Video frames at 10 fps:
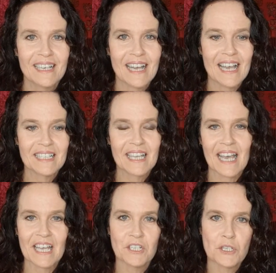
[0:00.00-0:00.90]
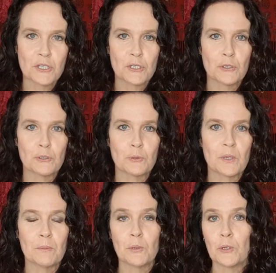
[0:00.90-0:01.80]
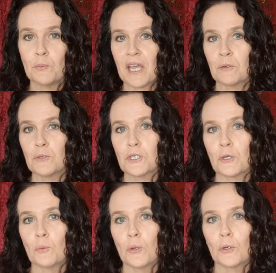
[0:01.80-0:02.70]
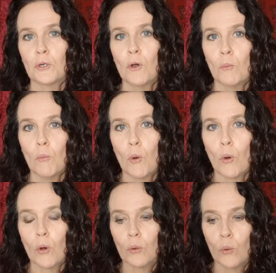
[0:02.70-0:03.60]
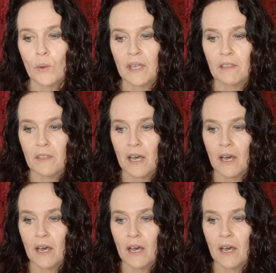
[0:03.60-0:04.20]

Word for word: and caters to people who may also work more with